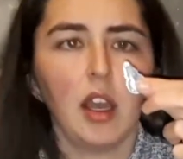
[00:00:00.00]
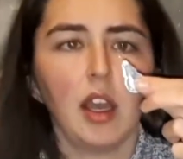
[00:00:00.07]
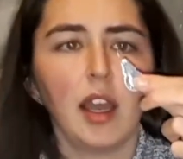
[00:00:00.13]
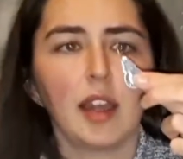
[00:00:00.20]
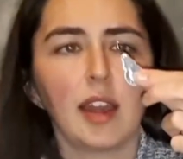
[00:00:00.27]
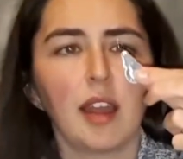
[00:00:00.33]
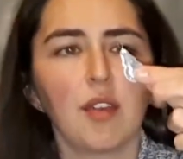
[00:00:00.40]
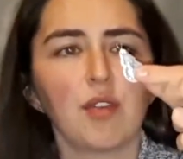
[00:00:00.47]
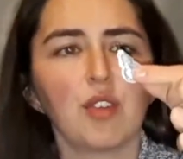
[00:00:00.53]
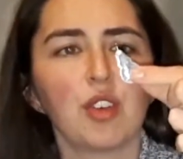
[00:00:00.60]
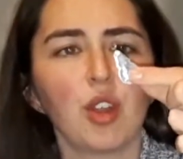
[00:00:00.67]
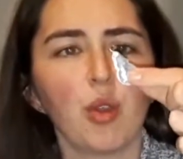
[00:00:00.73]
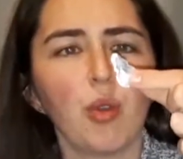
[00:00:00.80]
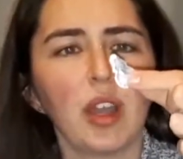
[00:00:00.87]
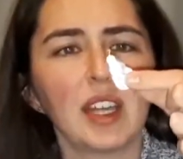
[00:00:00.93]
And I have
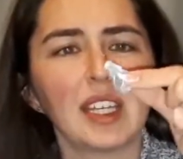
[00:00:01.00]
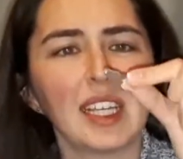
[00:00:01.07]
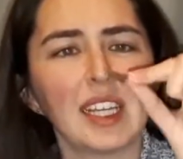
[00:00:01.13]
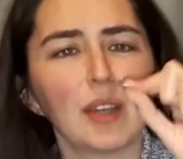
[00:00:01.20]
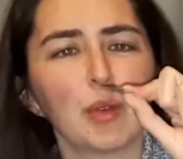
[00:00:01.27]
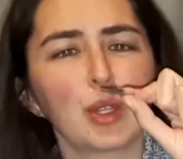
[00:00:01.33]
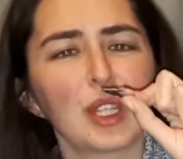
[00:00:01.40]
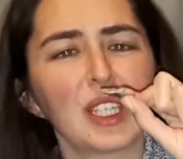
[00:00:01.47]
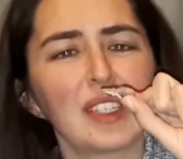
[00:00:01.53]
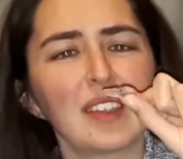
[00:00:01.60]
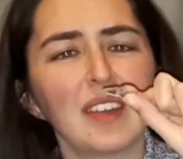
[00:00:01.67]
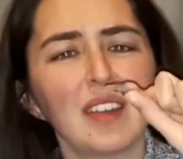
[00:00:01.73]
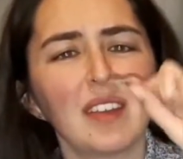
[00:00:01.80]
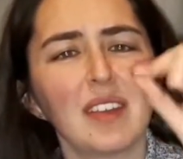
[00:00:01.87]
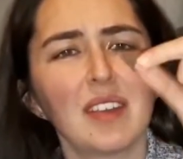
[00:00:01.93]
no idea what this
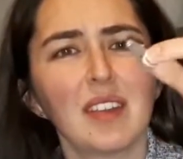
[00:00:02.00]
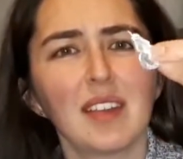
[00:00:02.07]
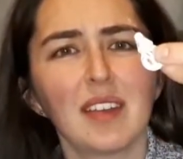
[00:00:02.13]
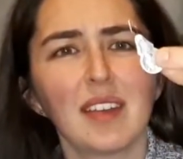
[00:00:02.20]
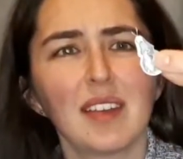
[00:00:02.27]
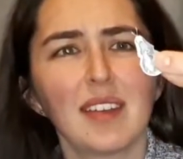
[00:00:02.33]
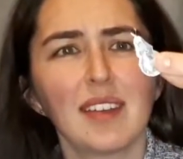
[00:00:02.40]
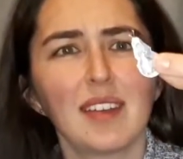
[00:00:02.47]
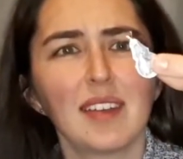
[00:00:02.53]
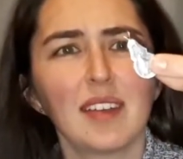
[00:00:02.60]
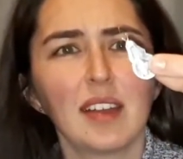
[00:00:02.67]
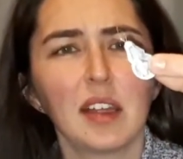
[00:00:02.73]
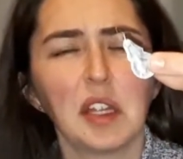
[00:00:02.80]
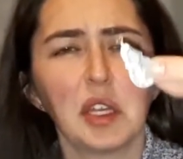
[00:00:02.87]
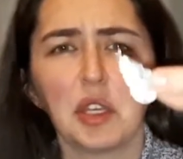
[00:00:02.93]
is.
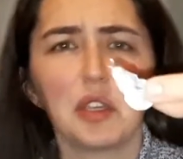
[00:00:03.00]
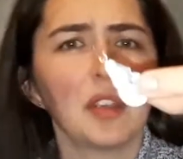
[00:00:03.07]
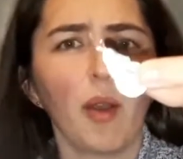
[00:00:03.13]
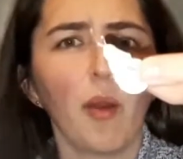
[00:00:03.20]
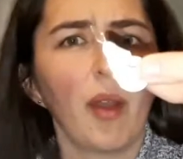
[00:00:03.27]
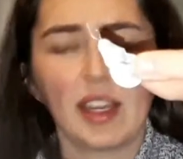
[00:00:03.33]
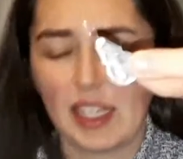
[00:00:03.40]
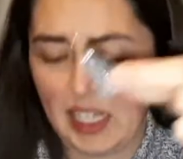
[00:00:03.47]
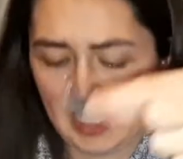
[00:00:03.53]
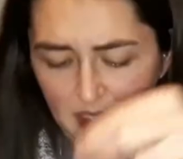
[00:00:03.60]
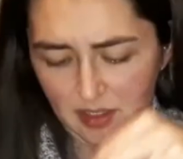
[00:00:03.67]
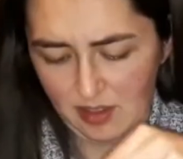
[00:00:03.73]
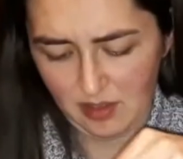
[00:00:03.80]
No idea.